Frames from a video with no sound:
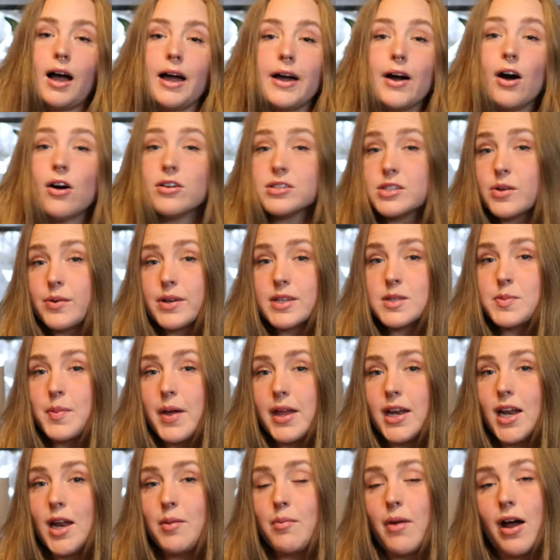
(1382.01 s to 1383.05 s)
I also
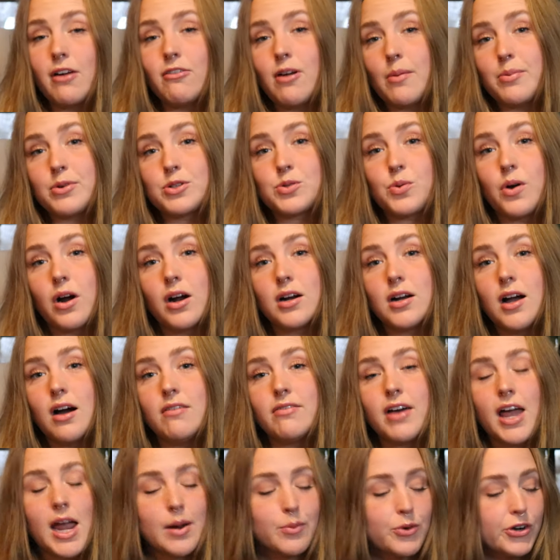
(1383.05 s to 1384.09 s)
expanded my repertoire
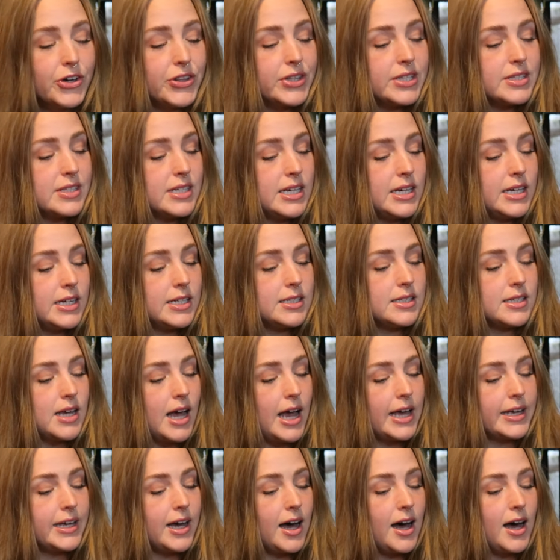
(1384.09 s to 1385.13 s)
of amaranth seeds.
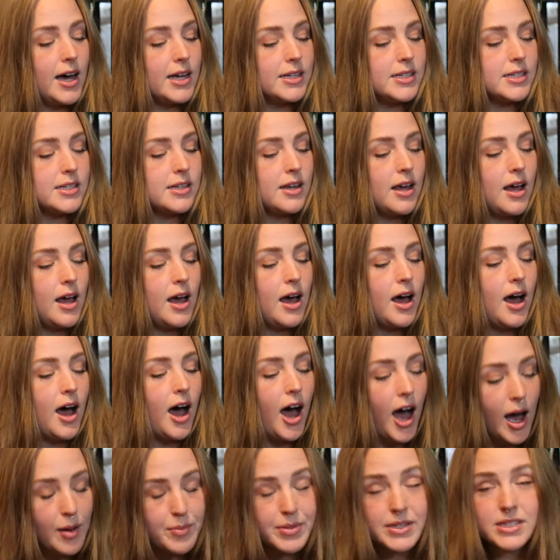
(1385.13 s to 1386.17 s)
I got
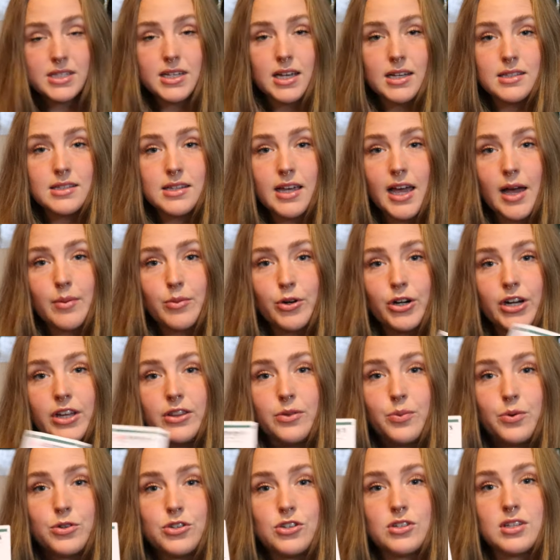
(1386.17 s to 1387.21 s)
Hibiscus
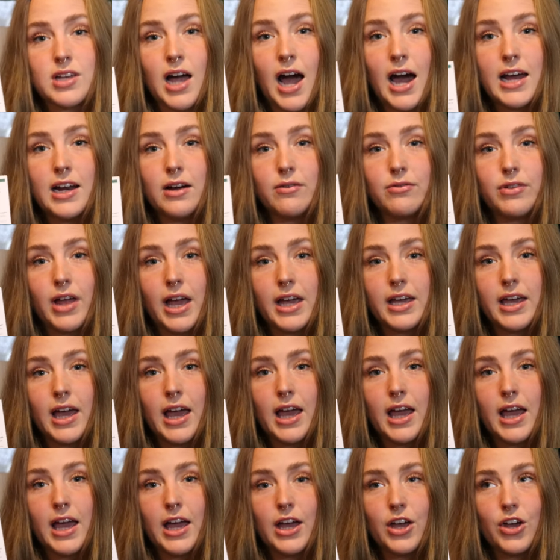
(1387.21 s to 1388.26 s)
Amaranth, which is kind of like
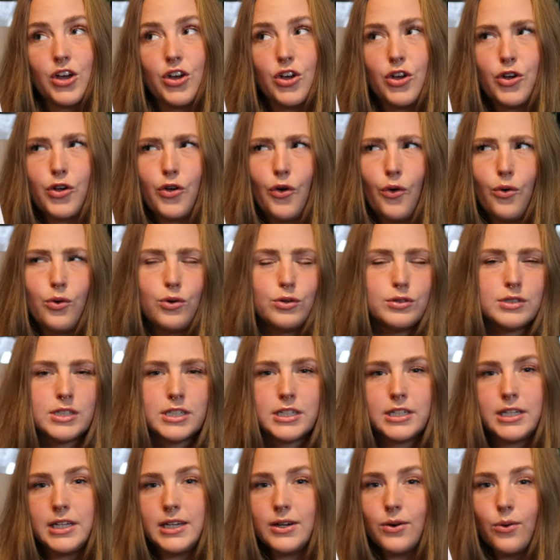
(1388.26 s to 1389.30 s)
a
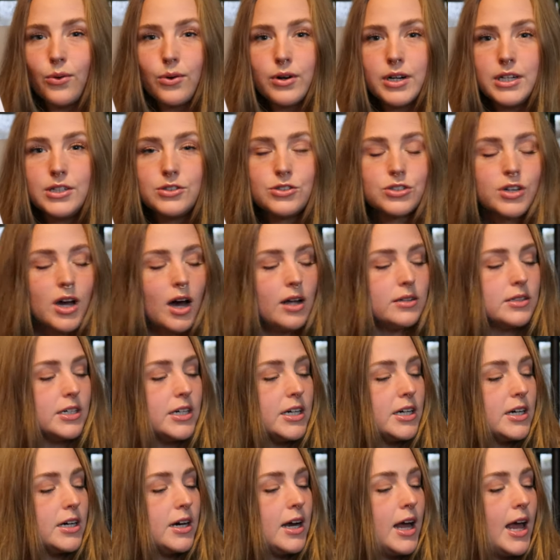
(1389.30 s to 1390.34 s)
goldeny orange
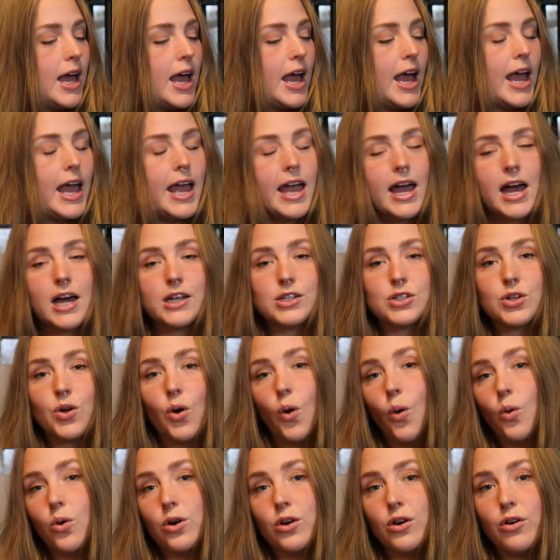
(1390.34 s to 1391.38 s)
color, and
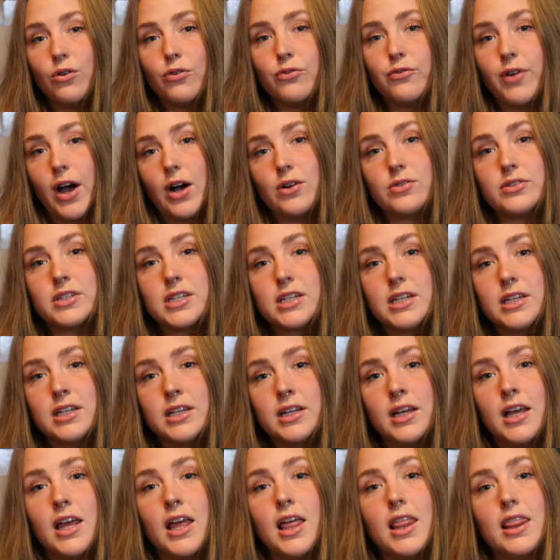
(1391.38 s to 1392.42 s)
Coral
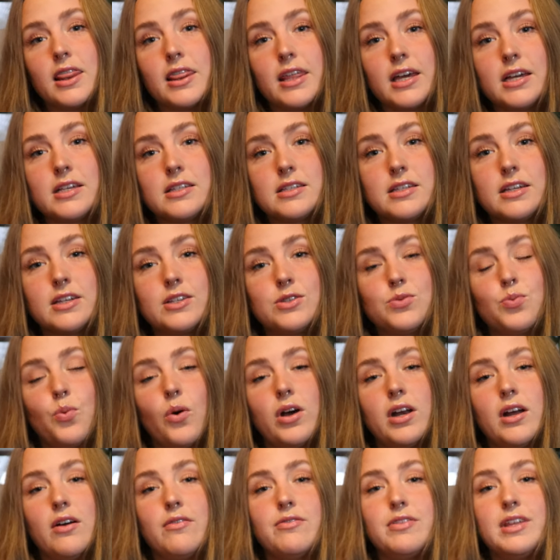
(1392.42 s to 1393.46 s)
Fountain. This is
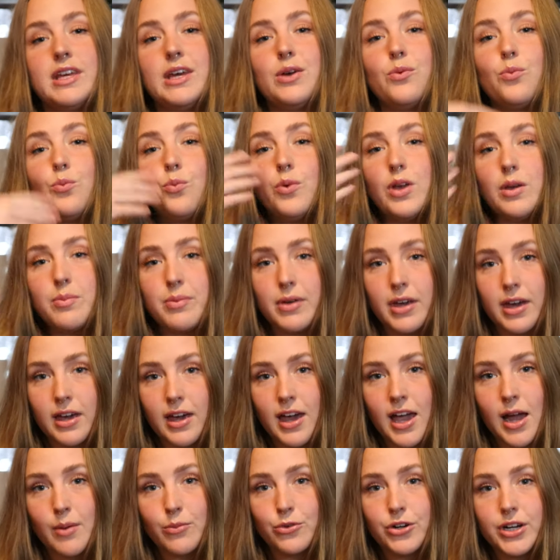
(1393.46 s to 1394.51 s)
one of the
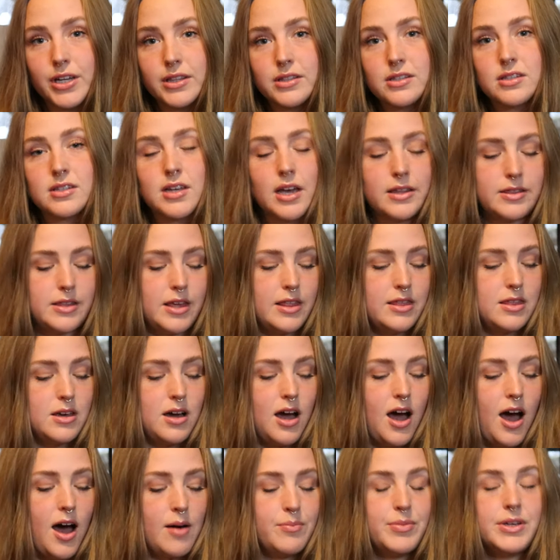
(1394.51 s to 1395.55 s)
weeping amaranths, and then
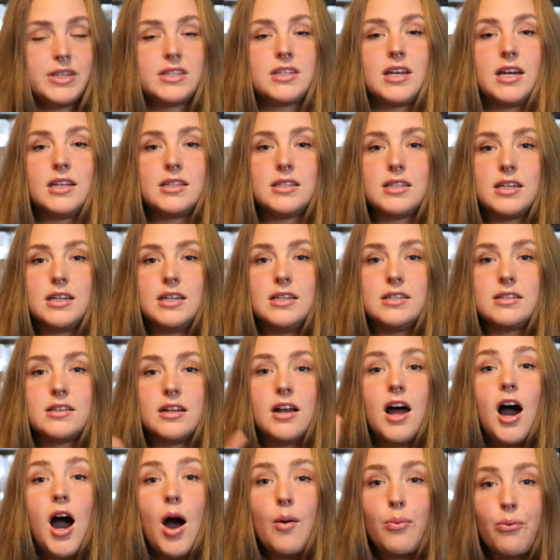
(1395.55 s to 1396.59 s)
the Hibiscus is
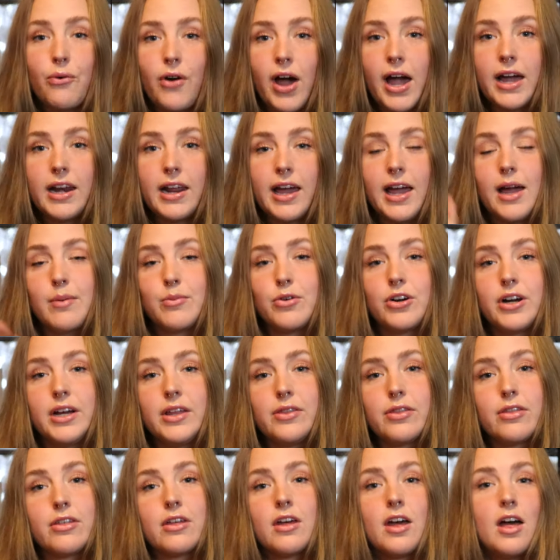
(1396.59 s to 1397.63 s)
an upright
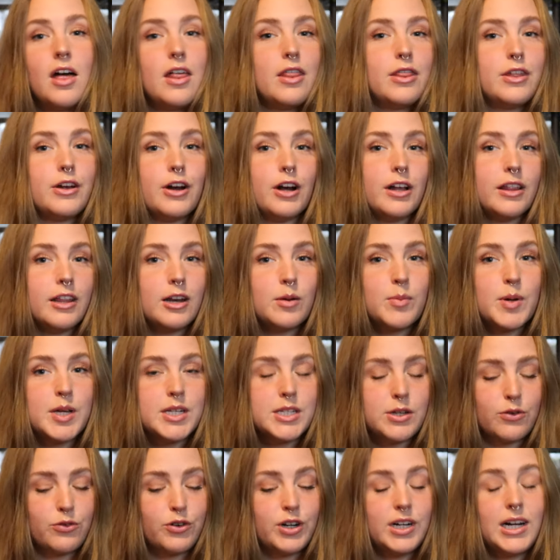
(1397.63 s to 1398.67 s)
amaranth. They're a little
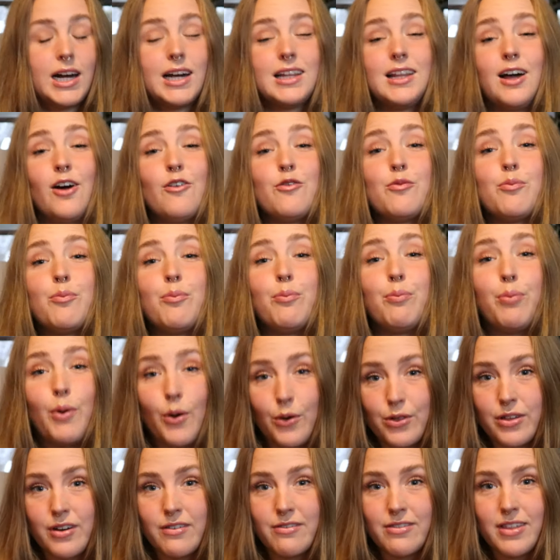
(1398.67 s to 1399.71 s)
bit different. I love
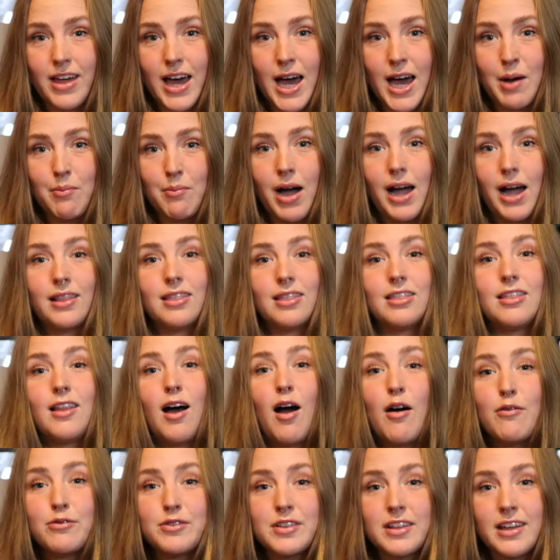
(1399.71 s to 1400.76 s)
both of them. I
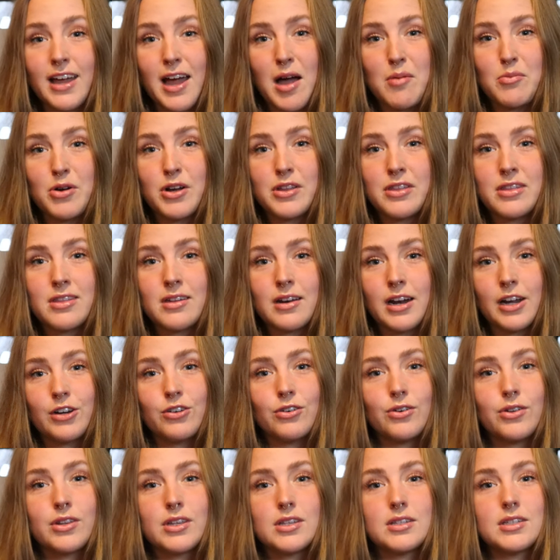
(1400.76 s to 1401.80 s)
loved the amaranth that I
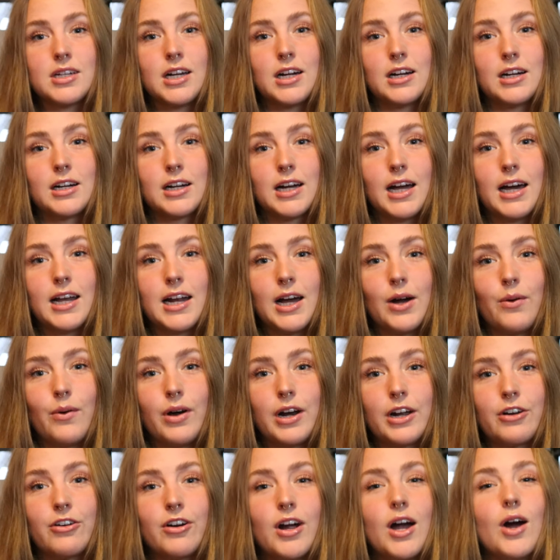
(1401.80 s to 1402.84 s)
grew this year, and I
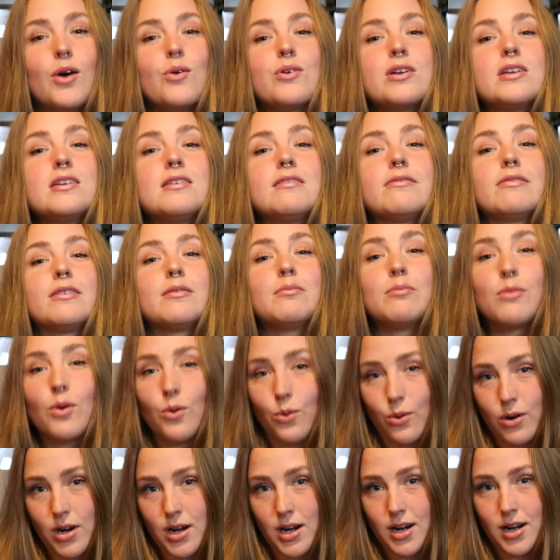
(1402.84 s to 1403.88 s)
want to grow even
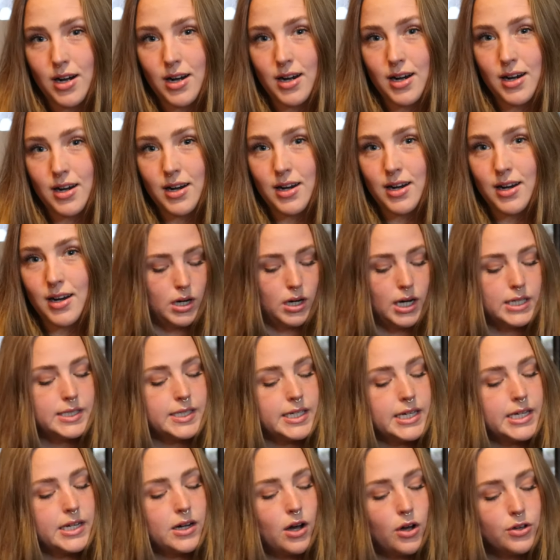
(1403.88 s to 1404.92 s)
more. I
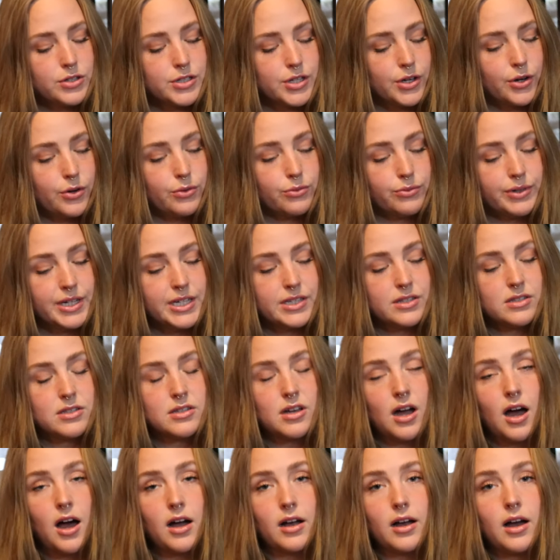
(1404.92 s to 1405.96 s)
did also
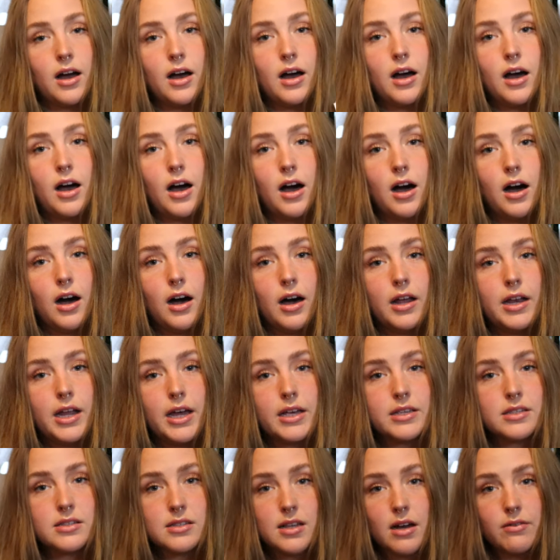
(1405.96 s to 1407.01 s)
restock on
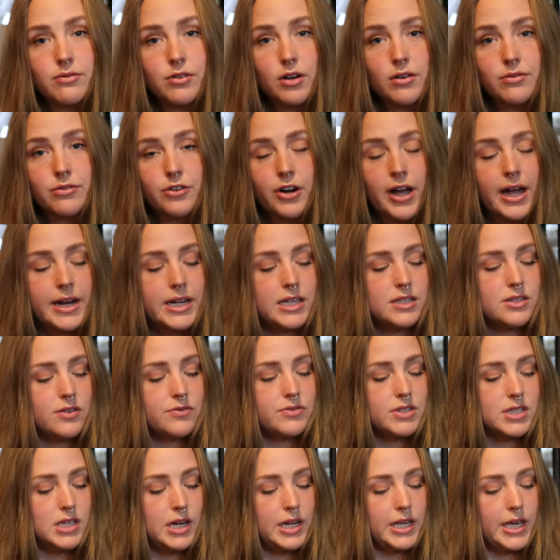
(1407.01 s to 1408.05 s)
several varieties
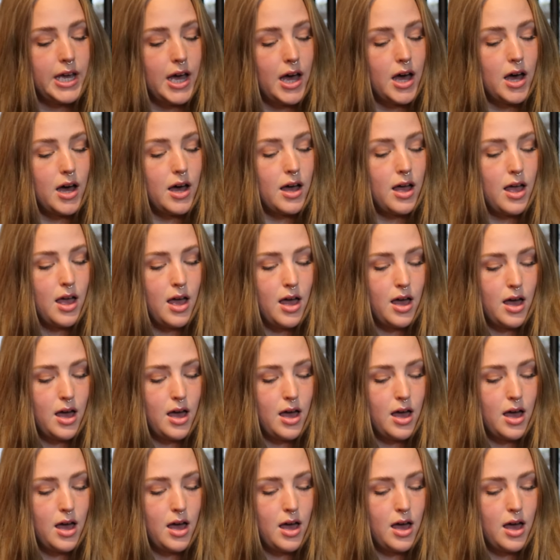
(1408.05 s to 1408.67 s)
of zinnia.